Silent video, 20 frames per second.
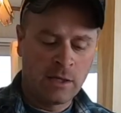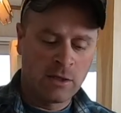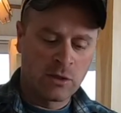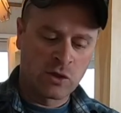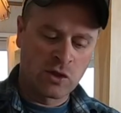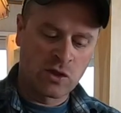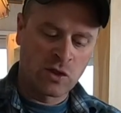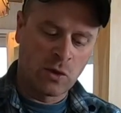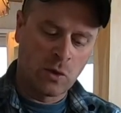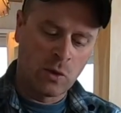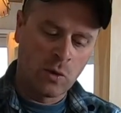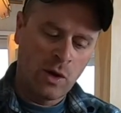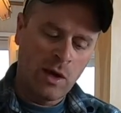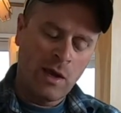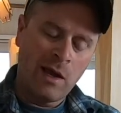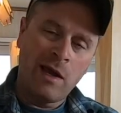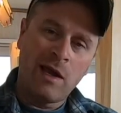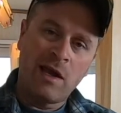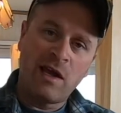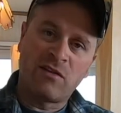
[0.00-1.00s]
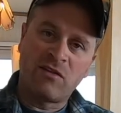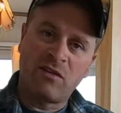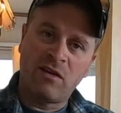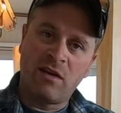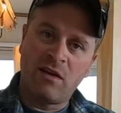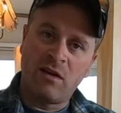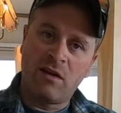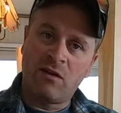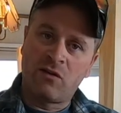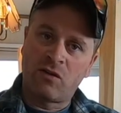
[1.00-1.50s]
So
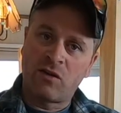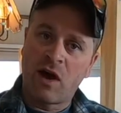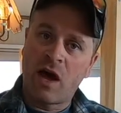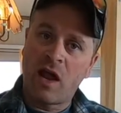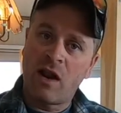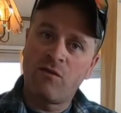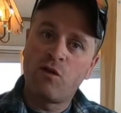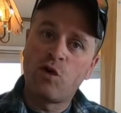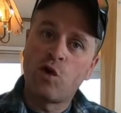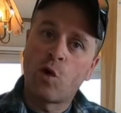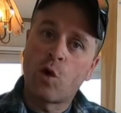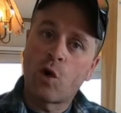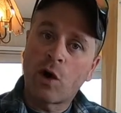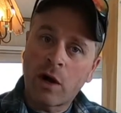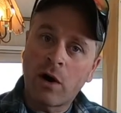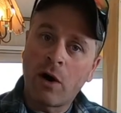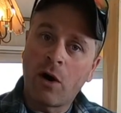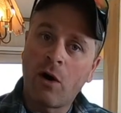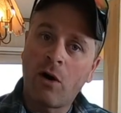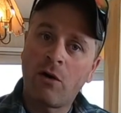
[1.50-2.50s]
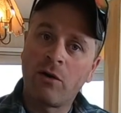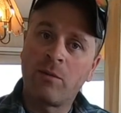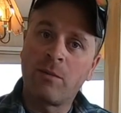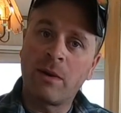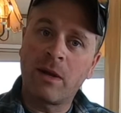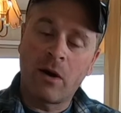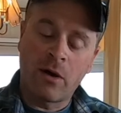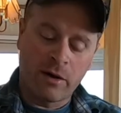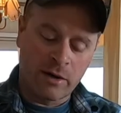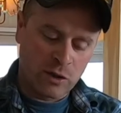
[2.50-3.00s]
it's kind of your call, to
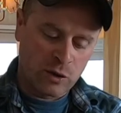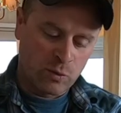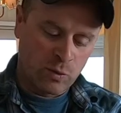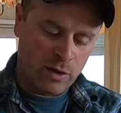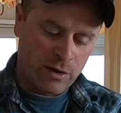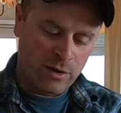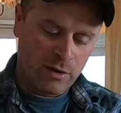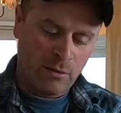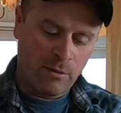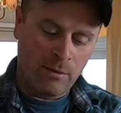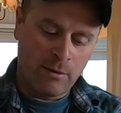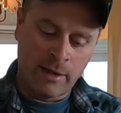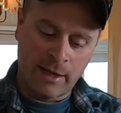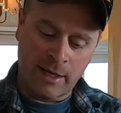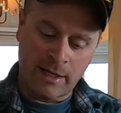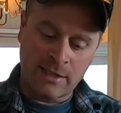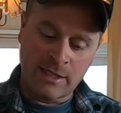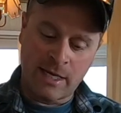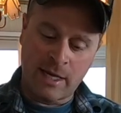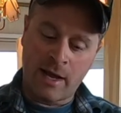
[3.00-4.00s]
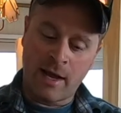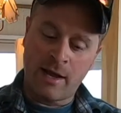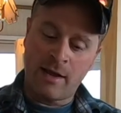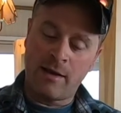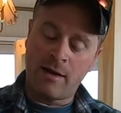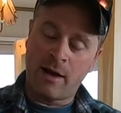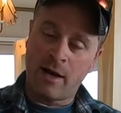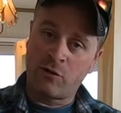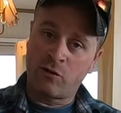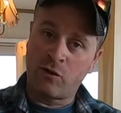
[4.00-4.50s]
be honest with you. Like I said,
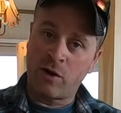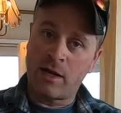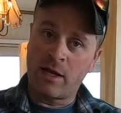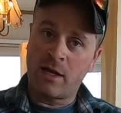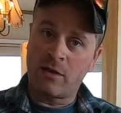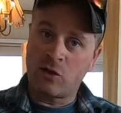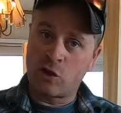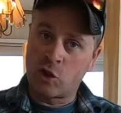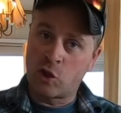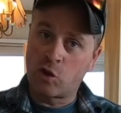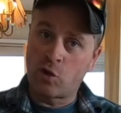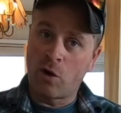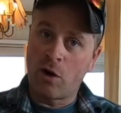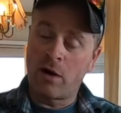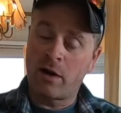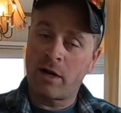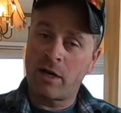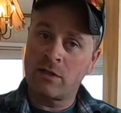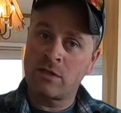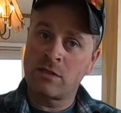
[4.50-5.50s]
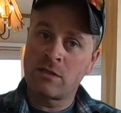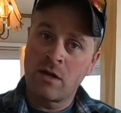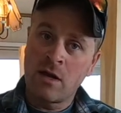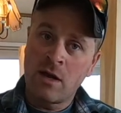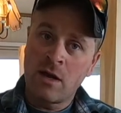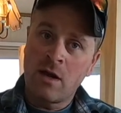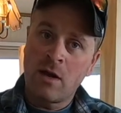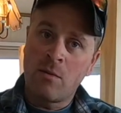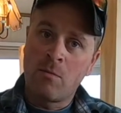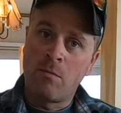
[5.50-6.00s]
I try to get the strongest,
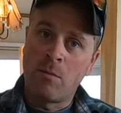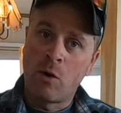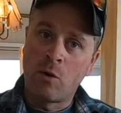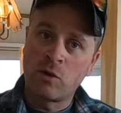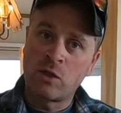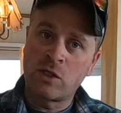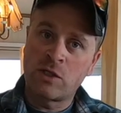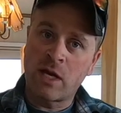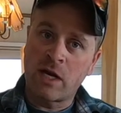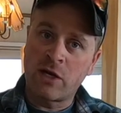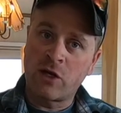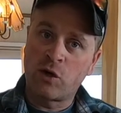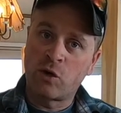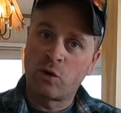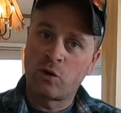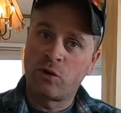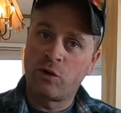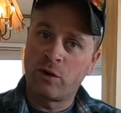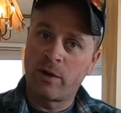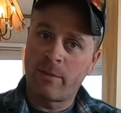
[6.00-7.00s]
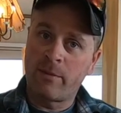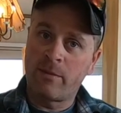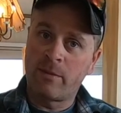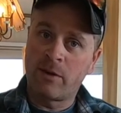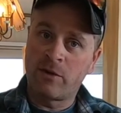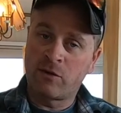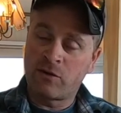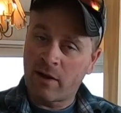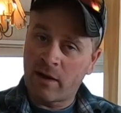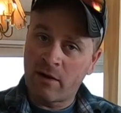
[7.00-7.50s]
most central to
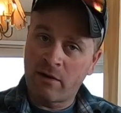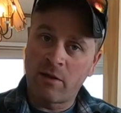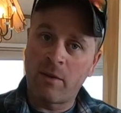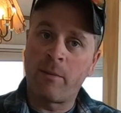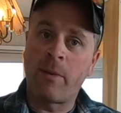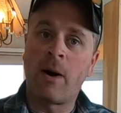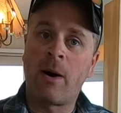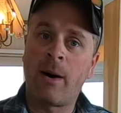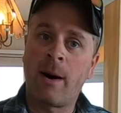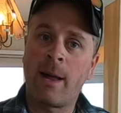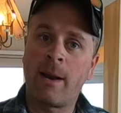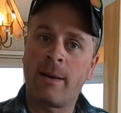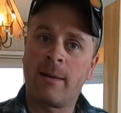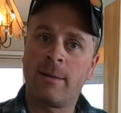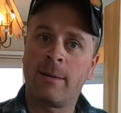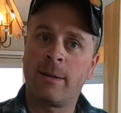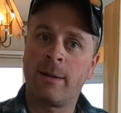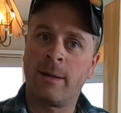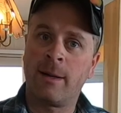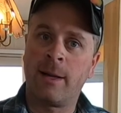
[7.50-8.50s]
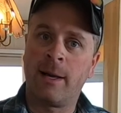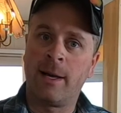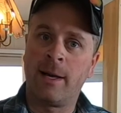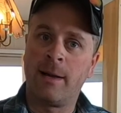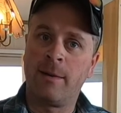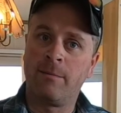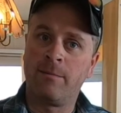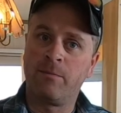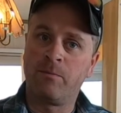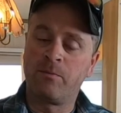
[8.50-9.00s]
the center of the pot
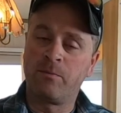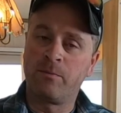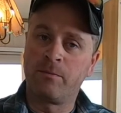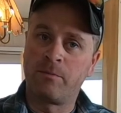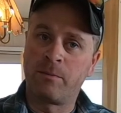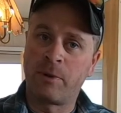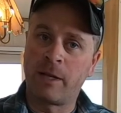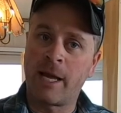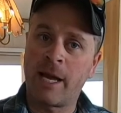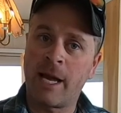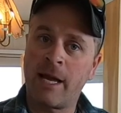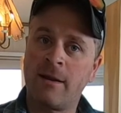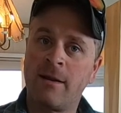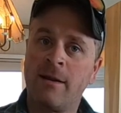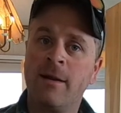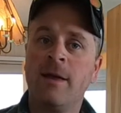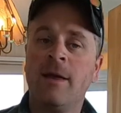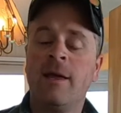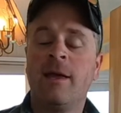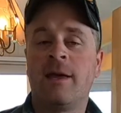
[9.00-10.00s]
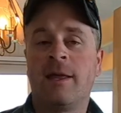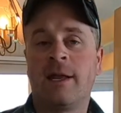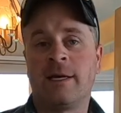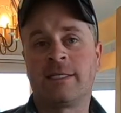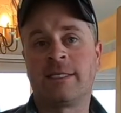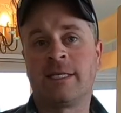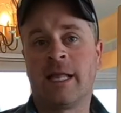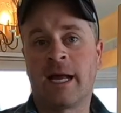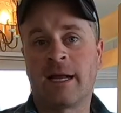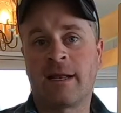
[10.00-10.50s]
plant, and I
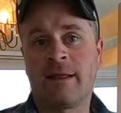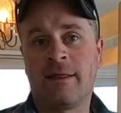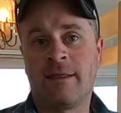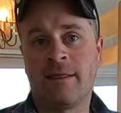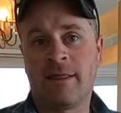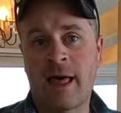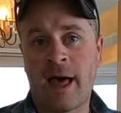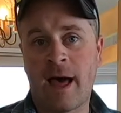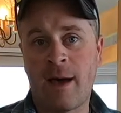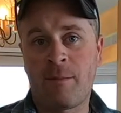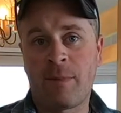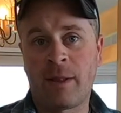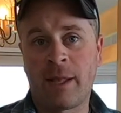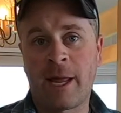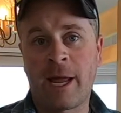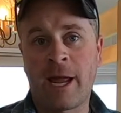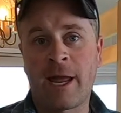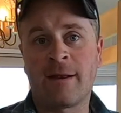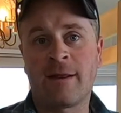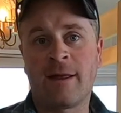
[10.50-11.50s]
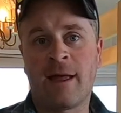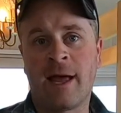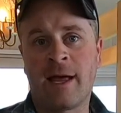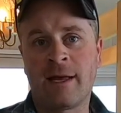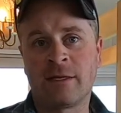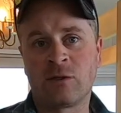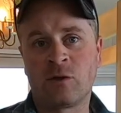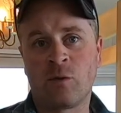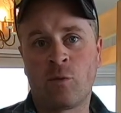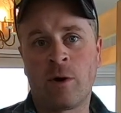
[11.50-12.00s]
select that plant
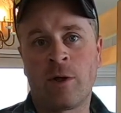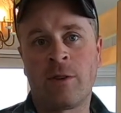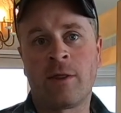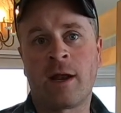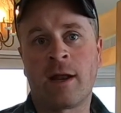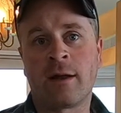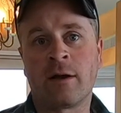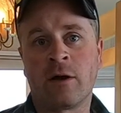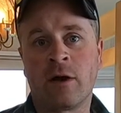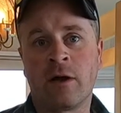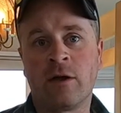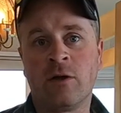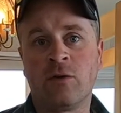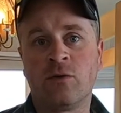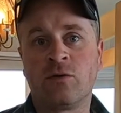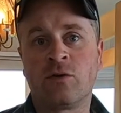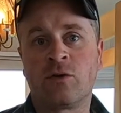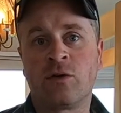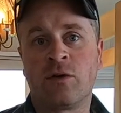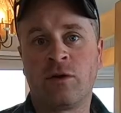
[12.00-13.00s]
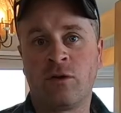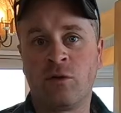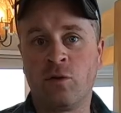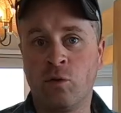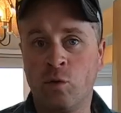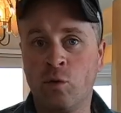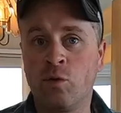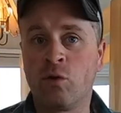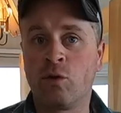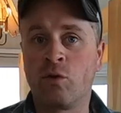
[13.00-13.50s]
as the one that I'm going to use
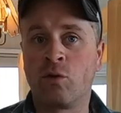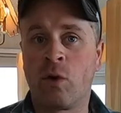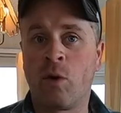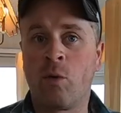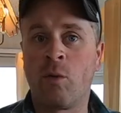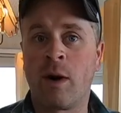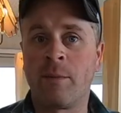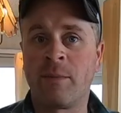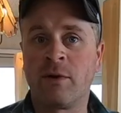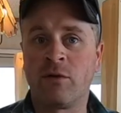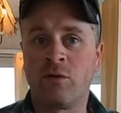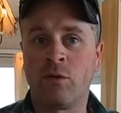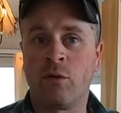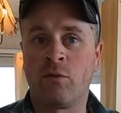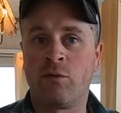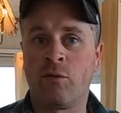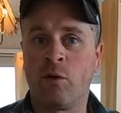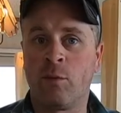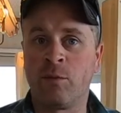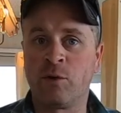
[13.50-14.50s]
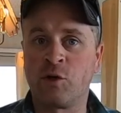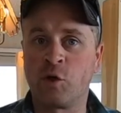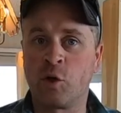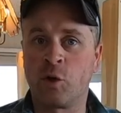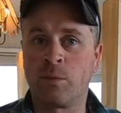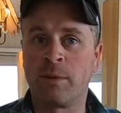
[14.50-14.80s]
to grow up into a full mature